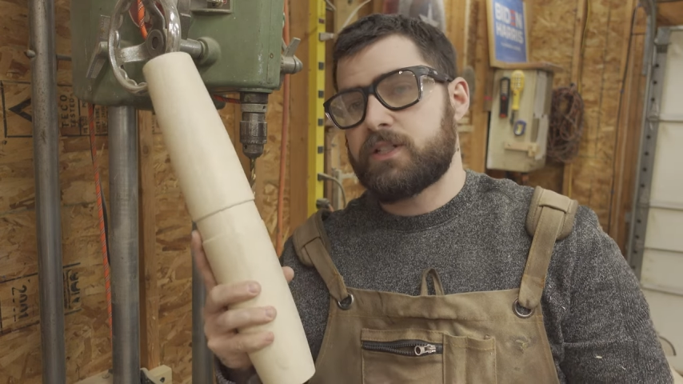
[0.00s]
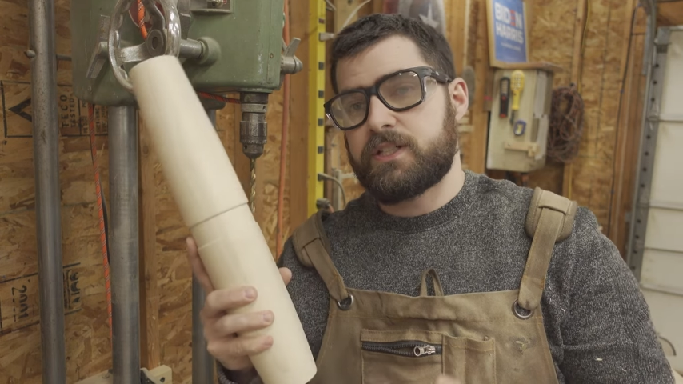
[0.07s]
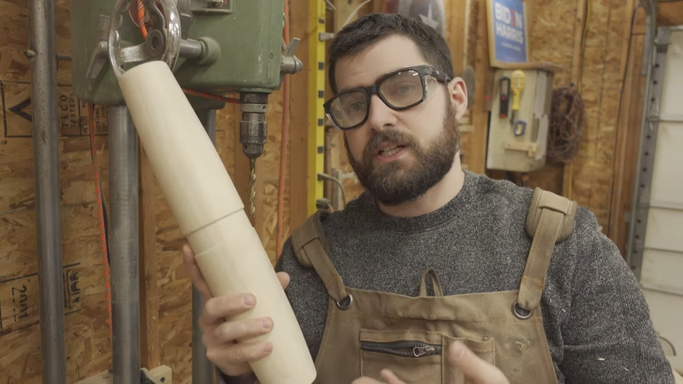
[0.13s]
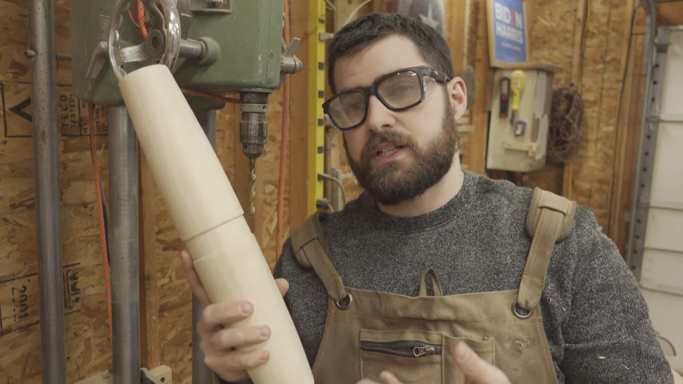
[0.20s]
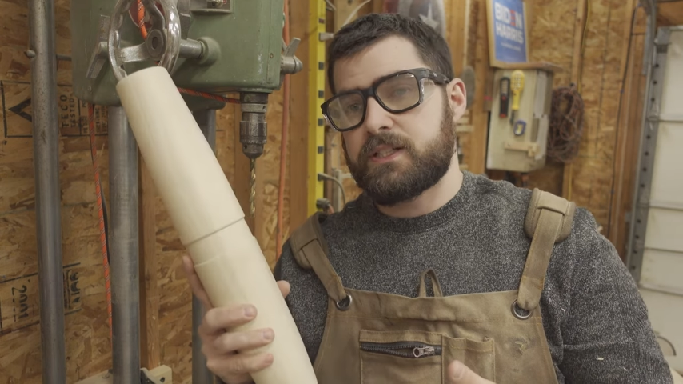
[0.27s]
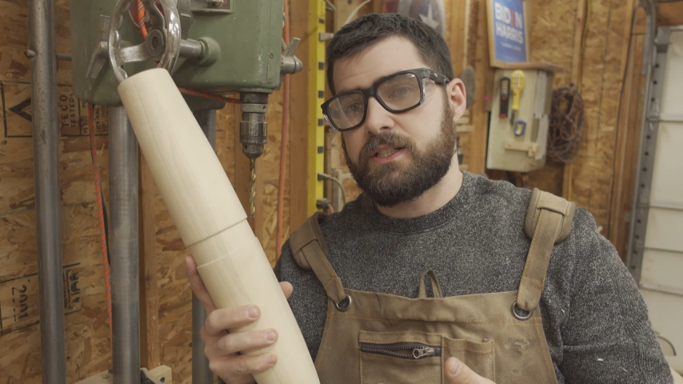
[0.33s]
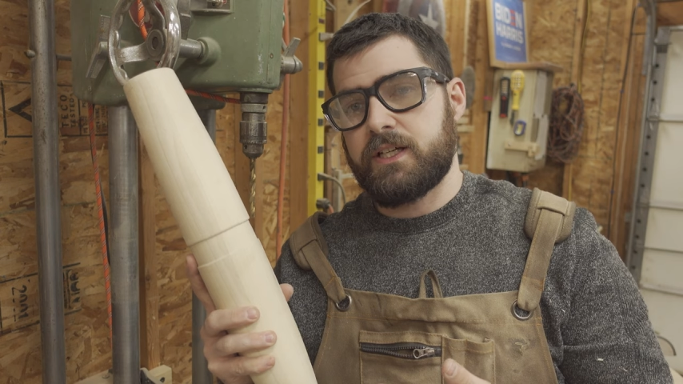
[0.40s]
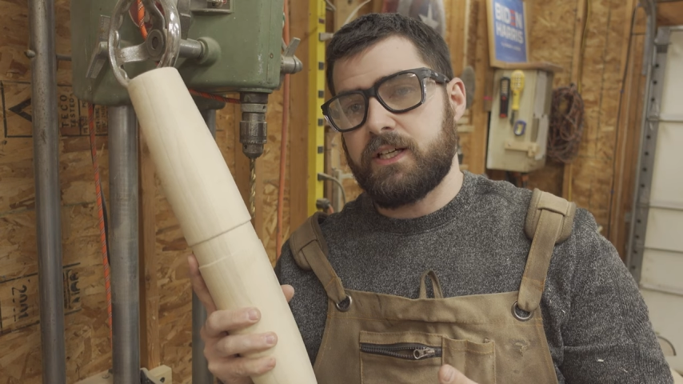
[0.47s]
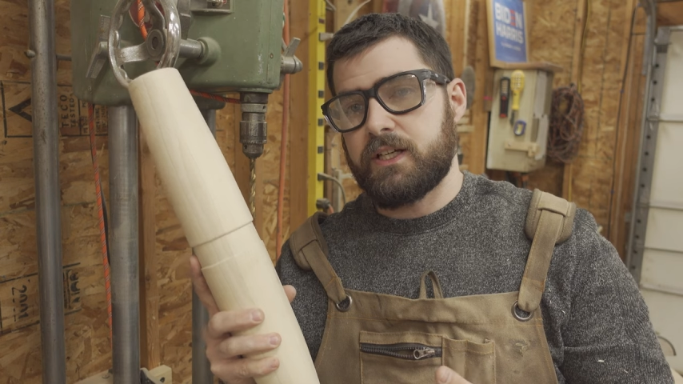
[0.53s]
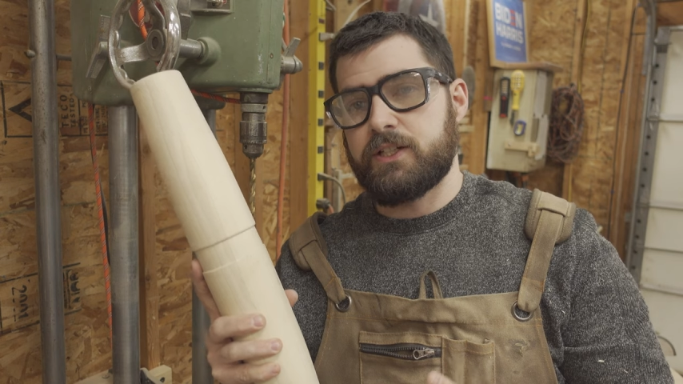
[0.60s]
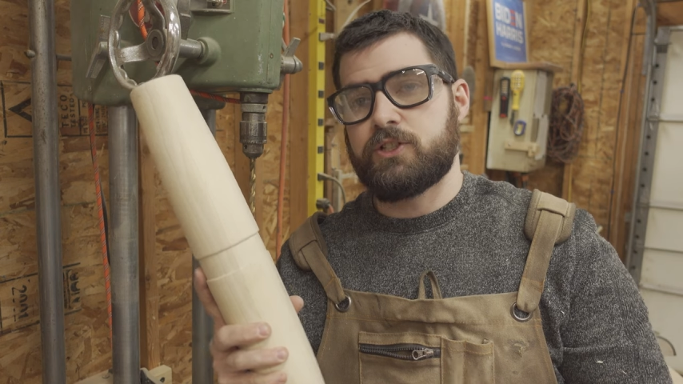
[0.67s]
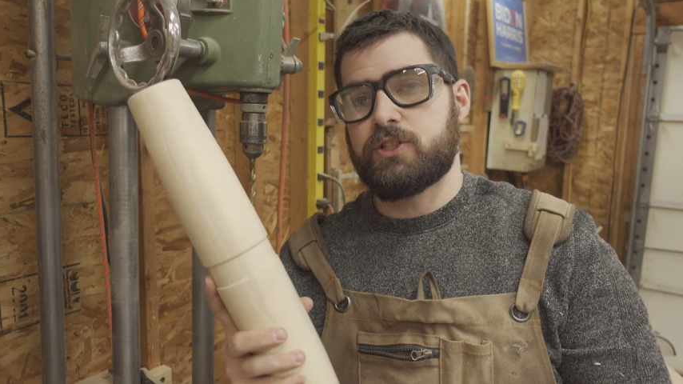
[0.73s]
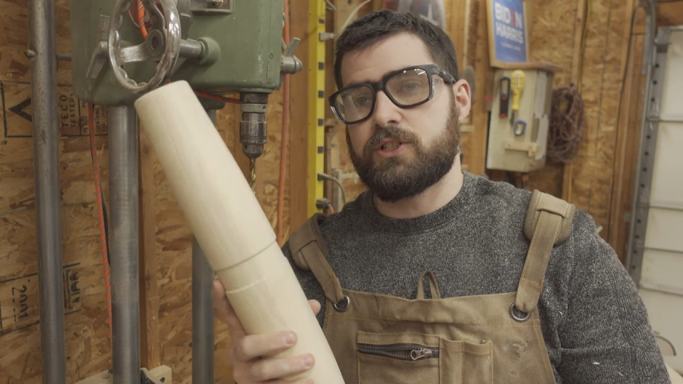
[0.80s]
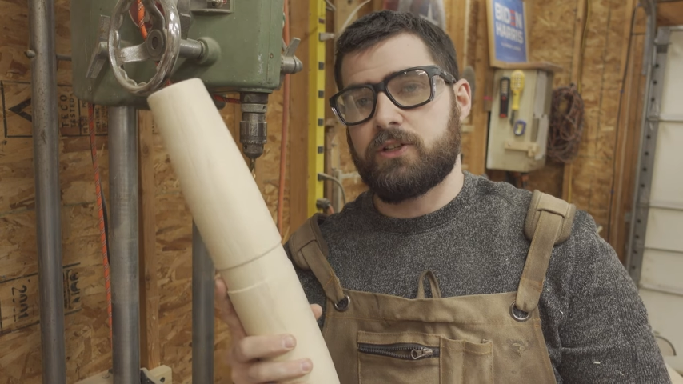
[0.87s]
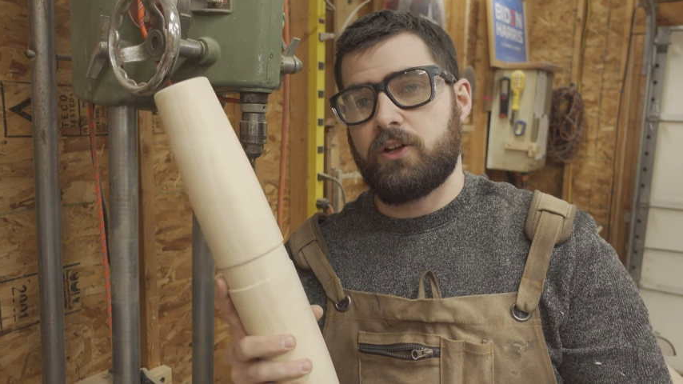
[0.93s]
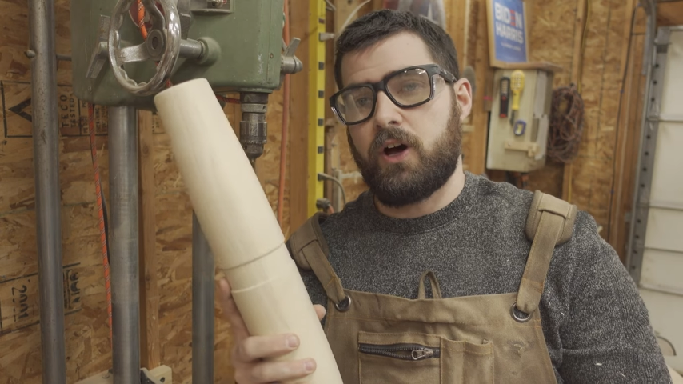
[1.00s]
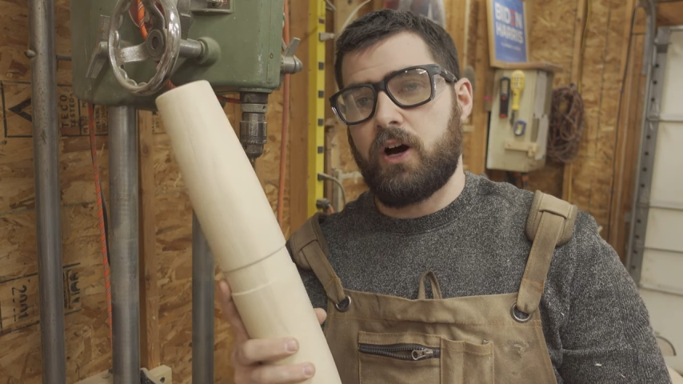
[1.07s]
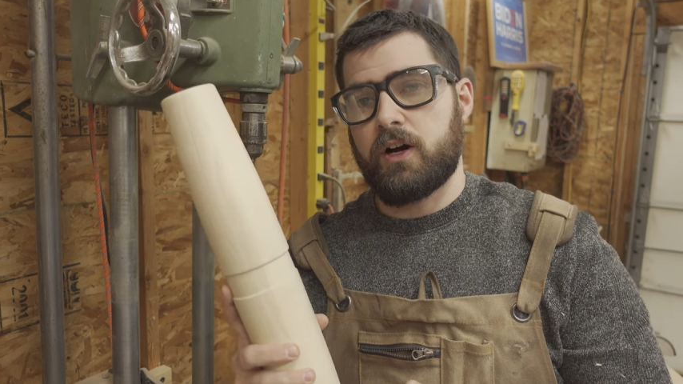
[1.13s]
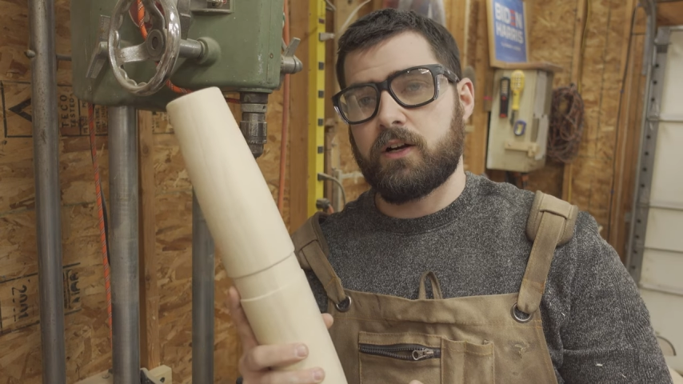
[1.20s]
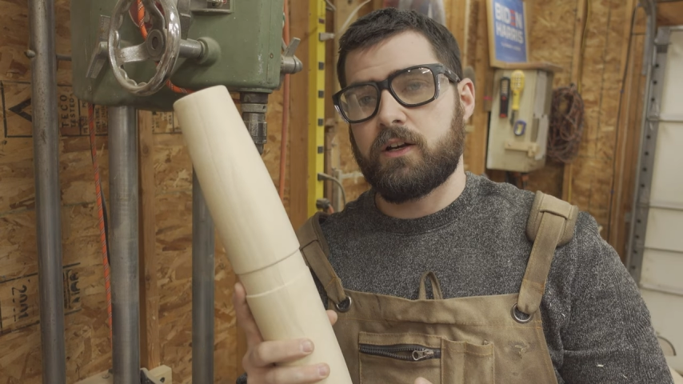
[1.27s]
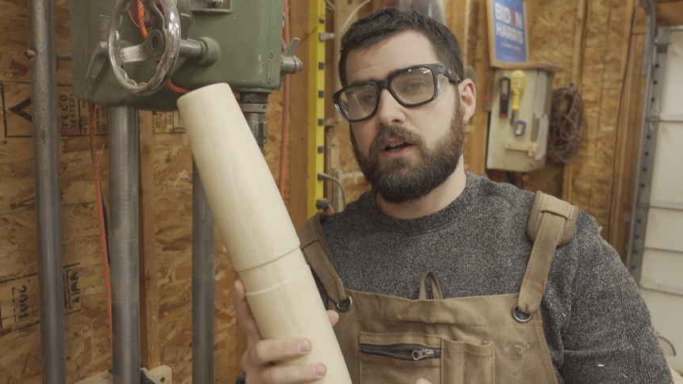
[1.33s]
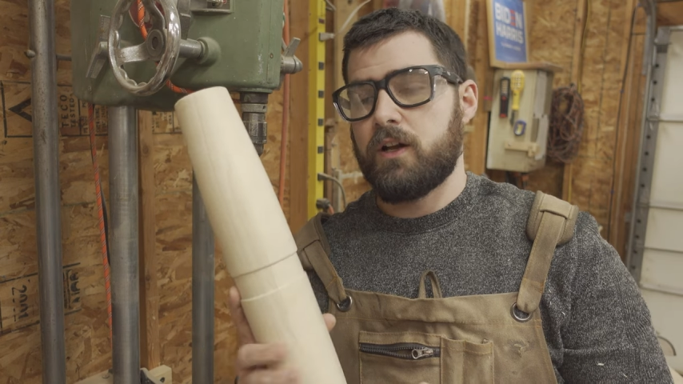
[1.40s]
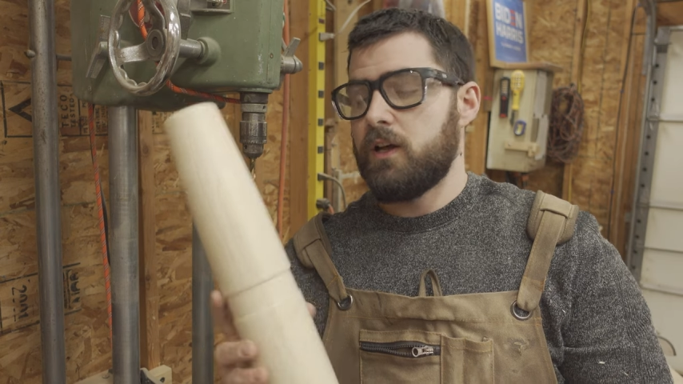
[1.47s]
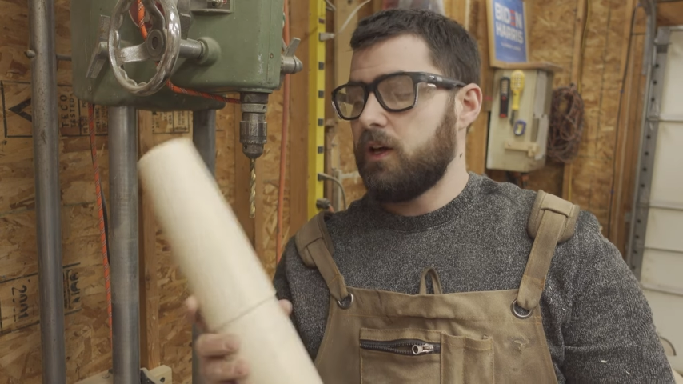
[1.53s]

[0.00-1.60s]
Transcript: 16 inches long,